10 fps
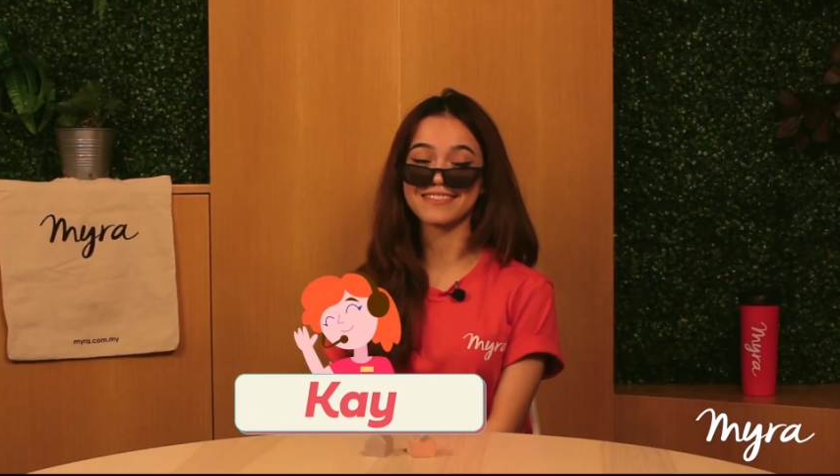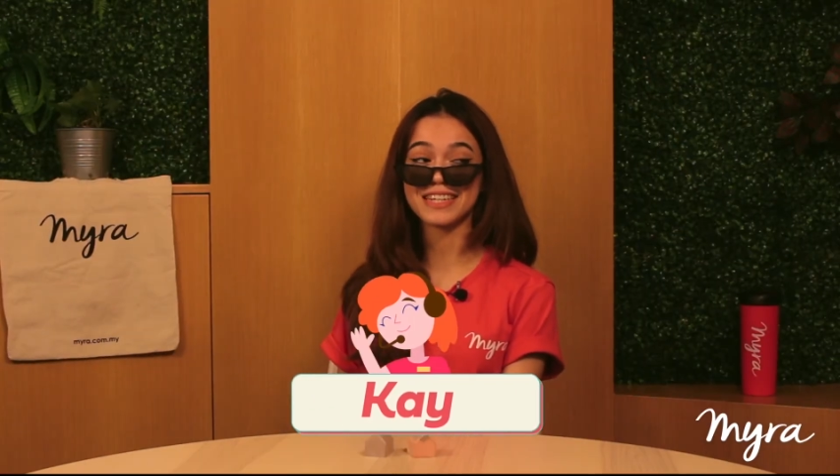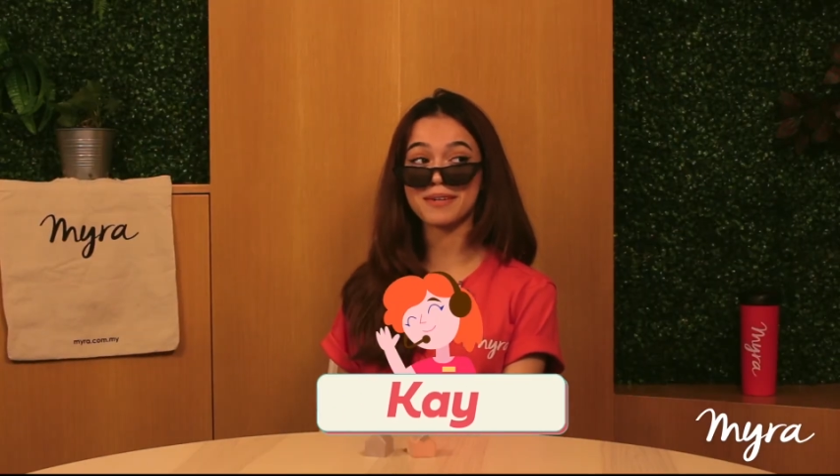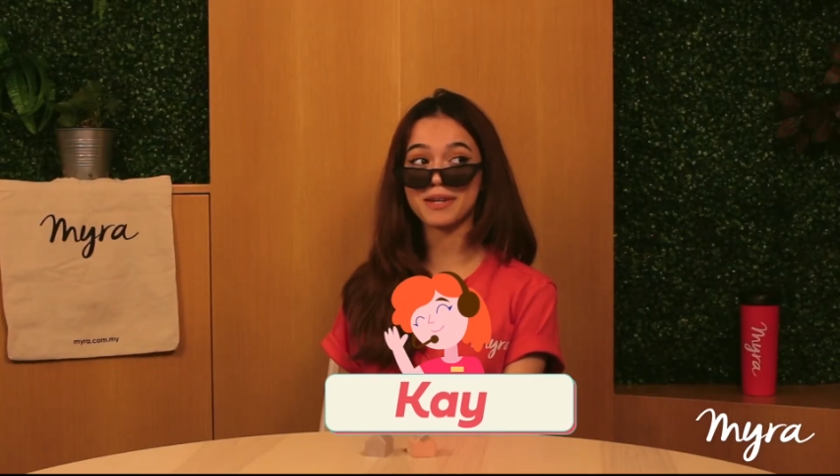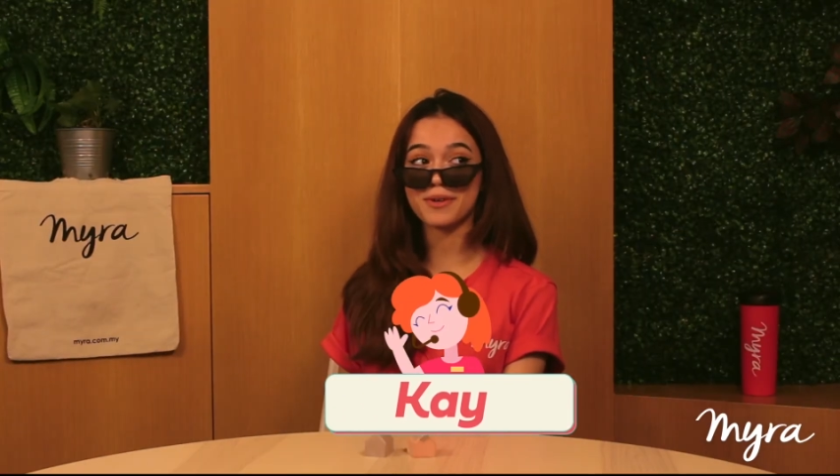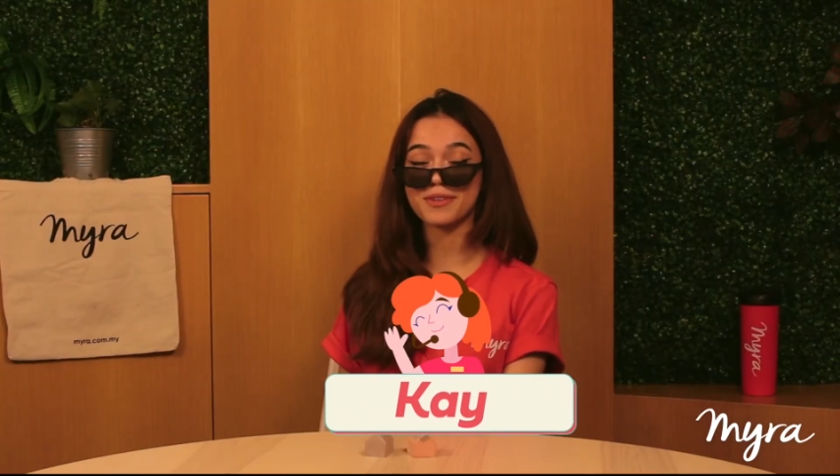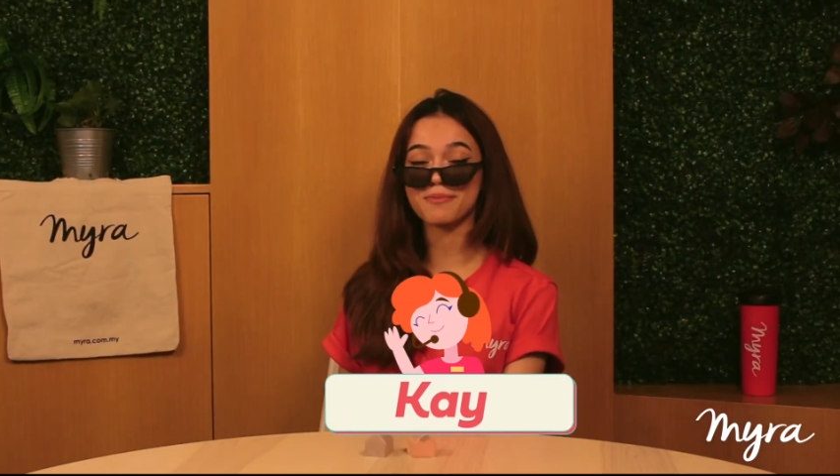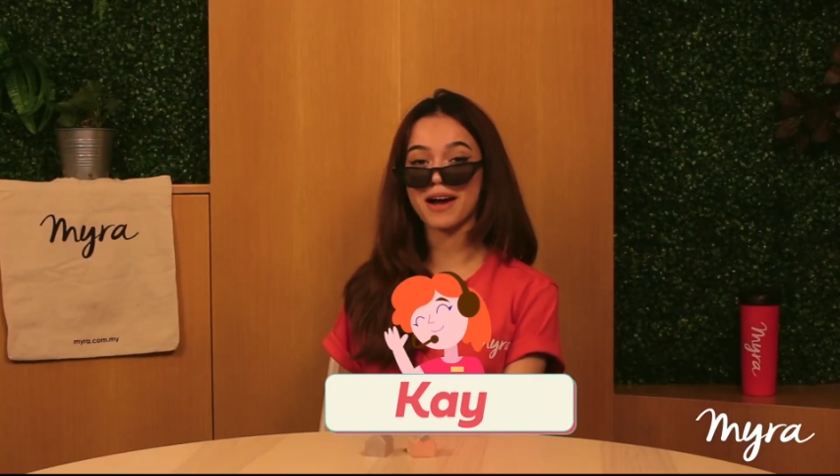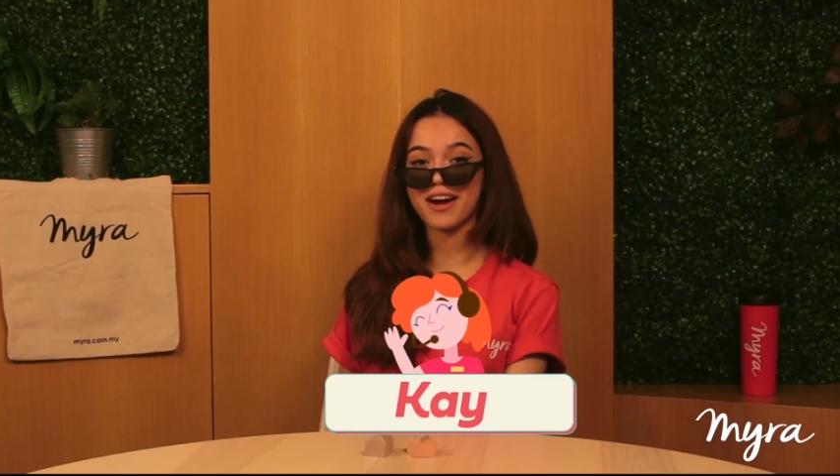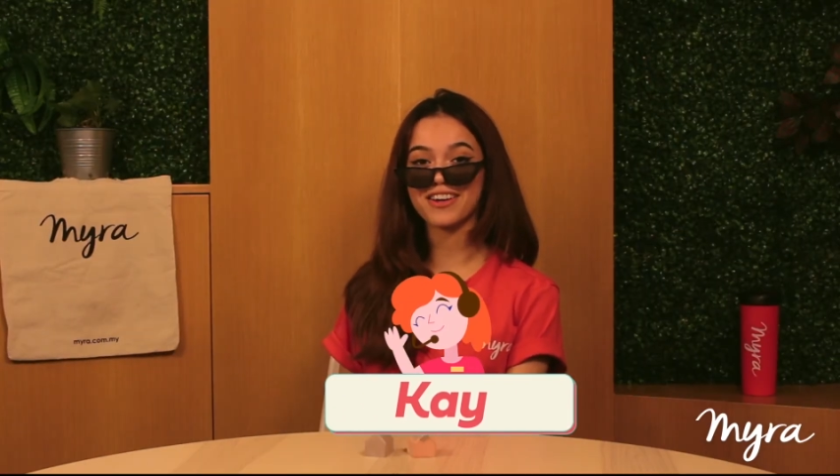and I'm here with
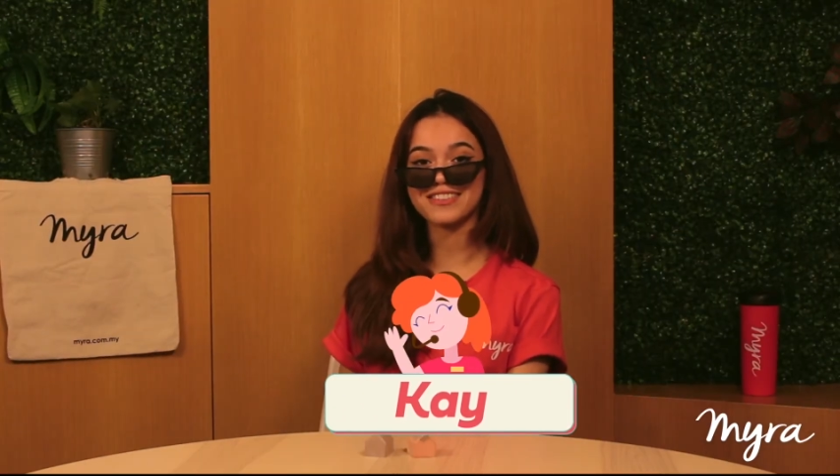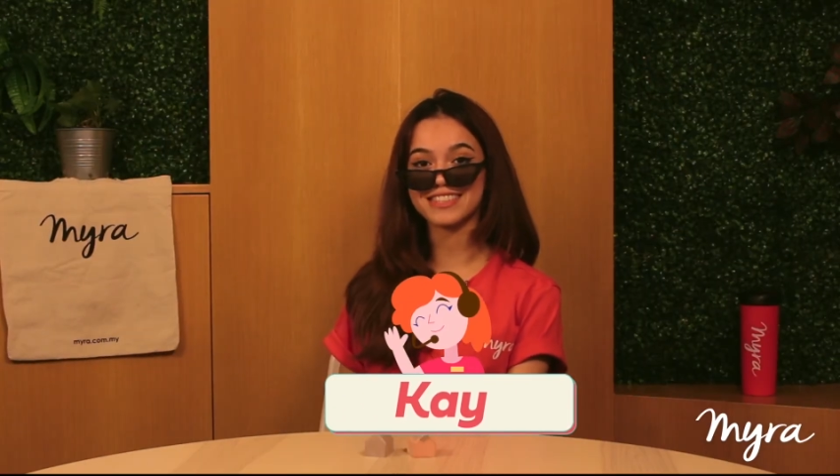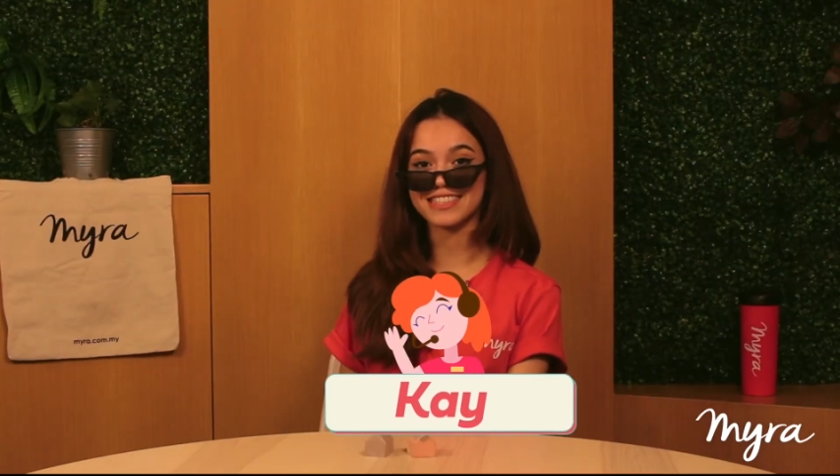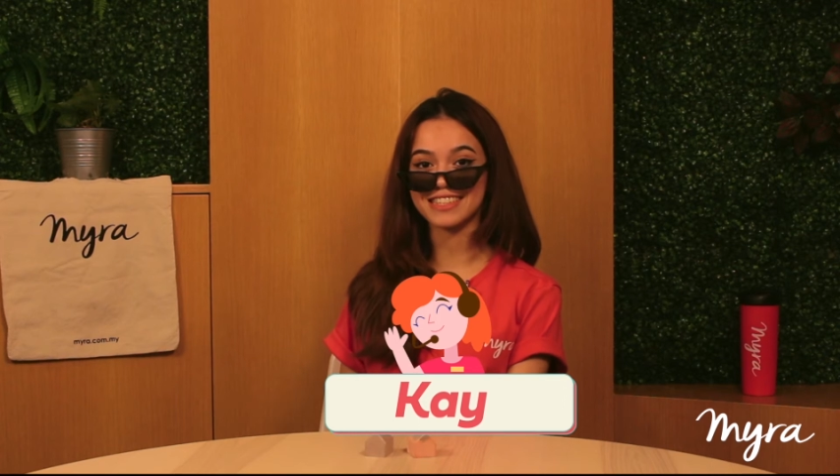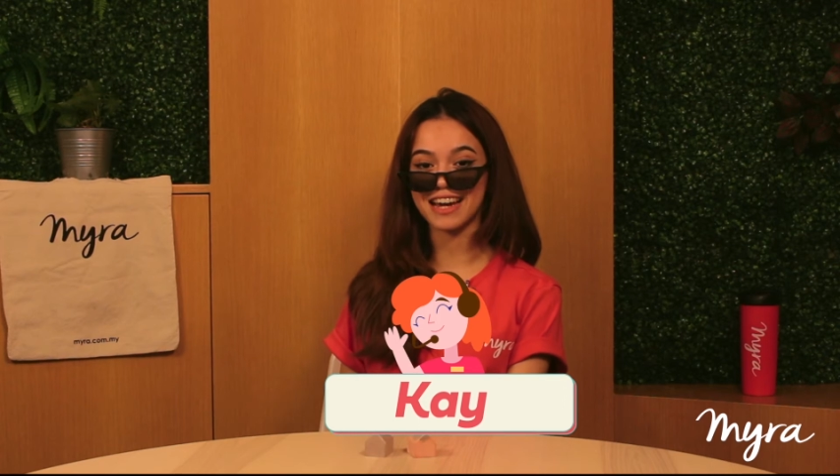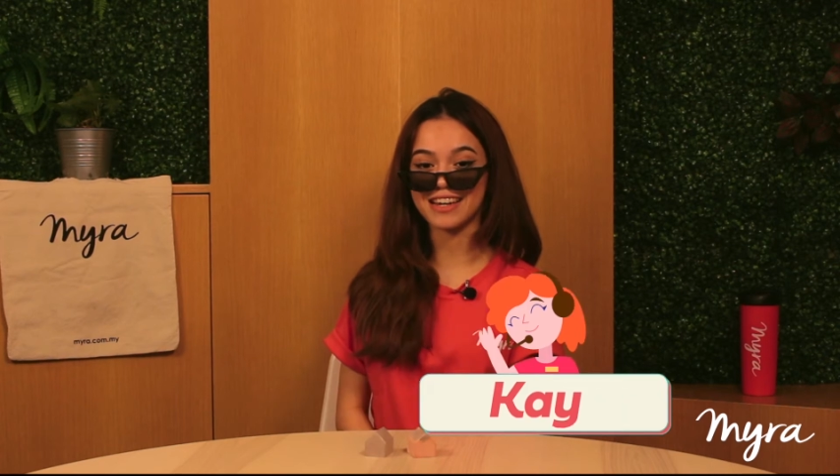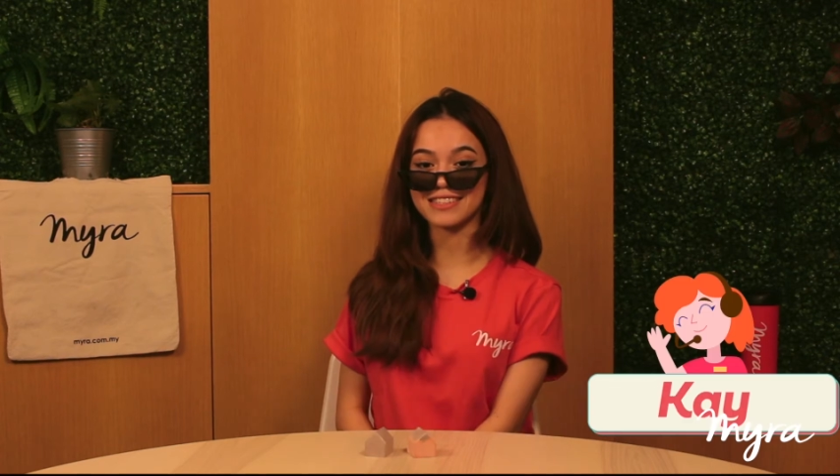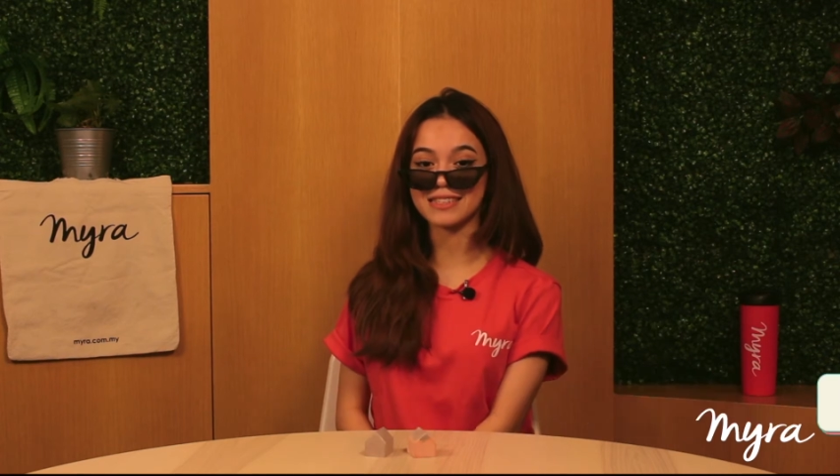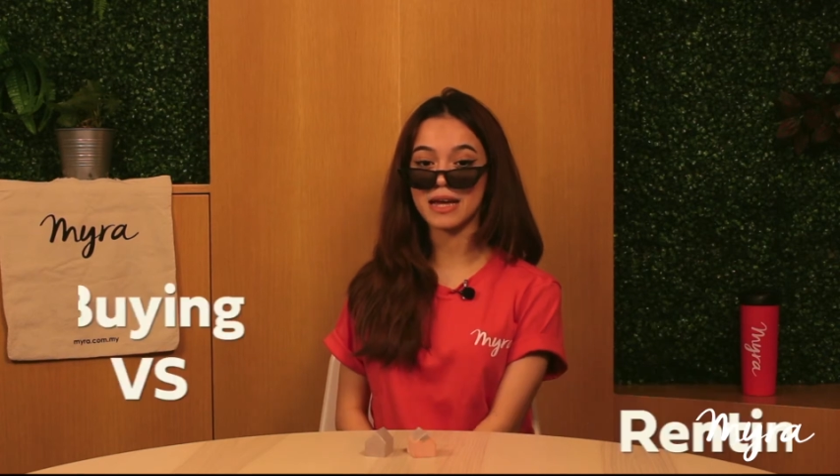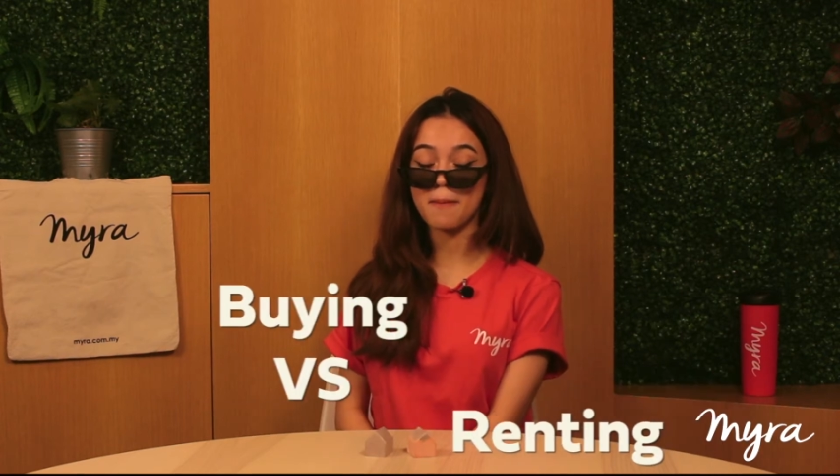Myra to
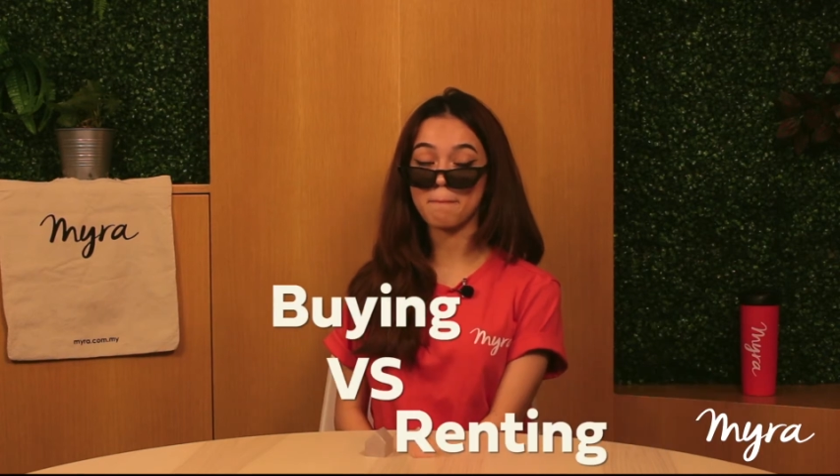discuss